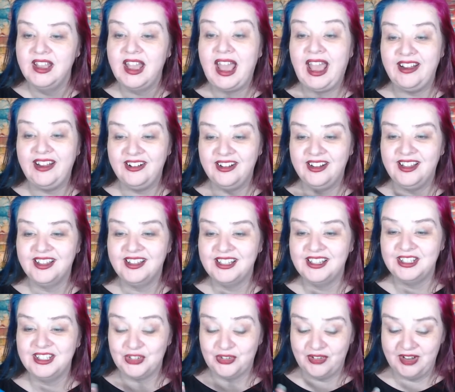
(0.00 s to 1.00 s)
Erica,
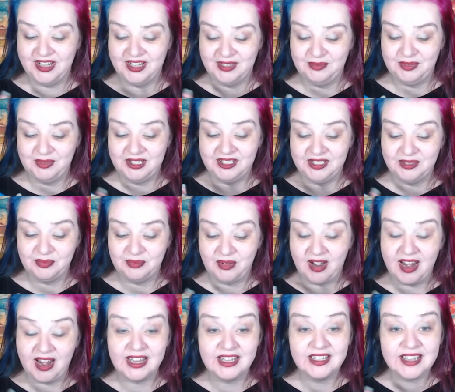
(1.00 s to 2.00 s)
it's great to be
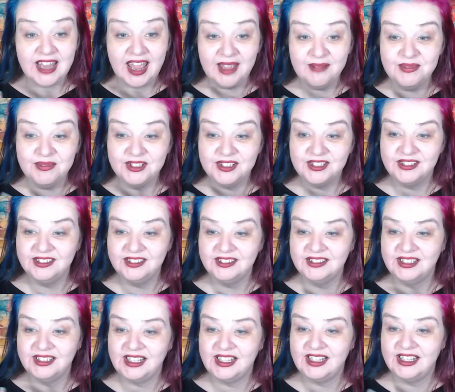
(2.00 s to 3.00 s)
surprised.
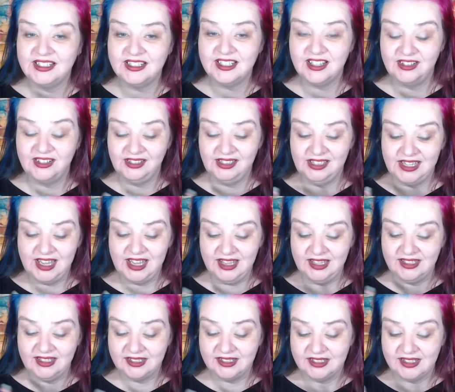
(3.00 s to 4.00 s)
Absolutely, it totally
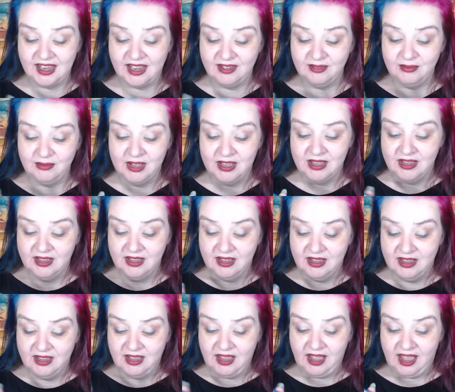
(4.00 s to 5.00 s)
is. Um,
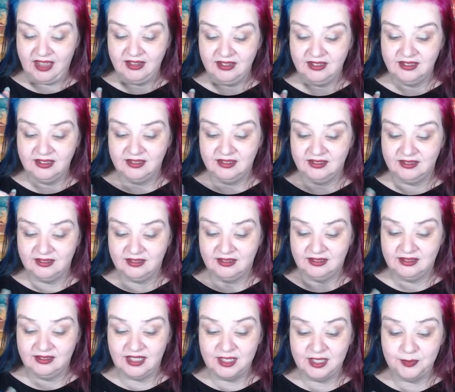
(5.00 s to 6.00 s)
and
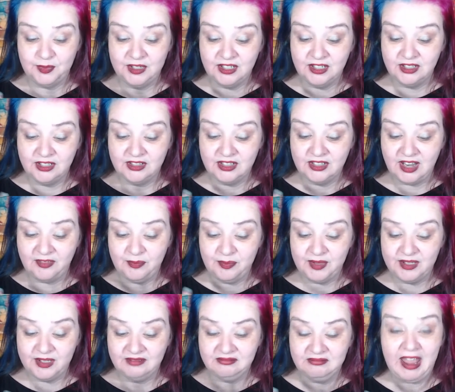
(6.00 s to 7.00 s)
it's been good. I've
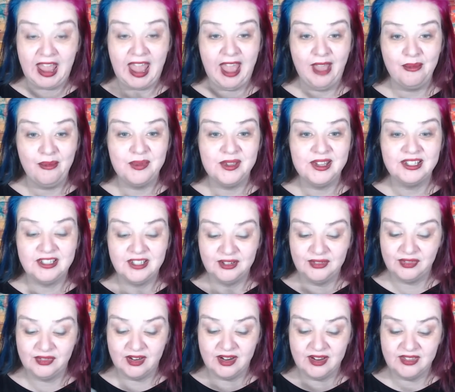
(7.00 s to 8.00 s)
been happy so
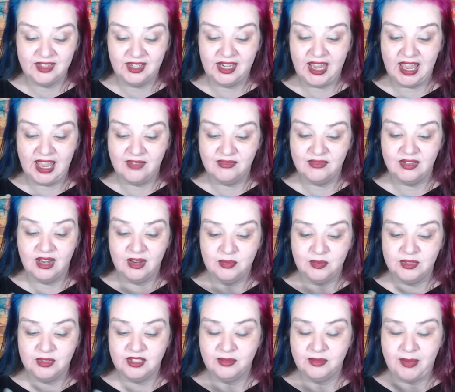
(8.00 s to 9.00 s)
far that I haven't
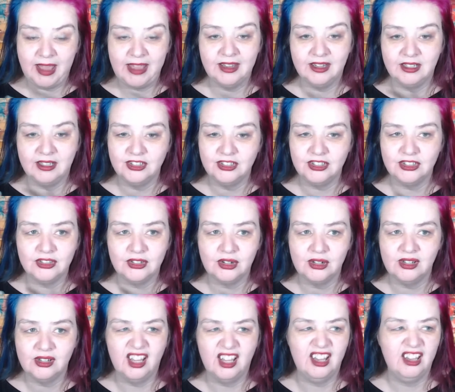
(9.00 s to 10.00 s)
opened a pack and just
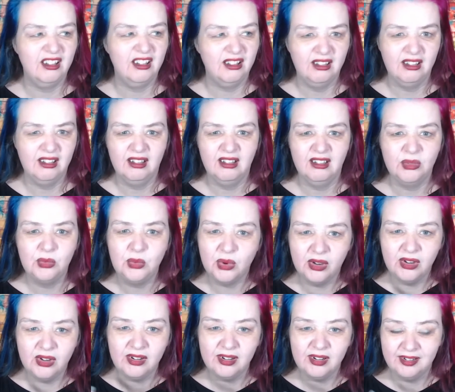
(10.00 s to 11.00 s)
gone like, what?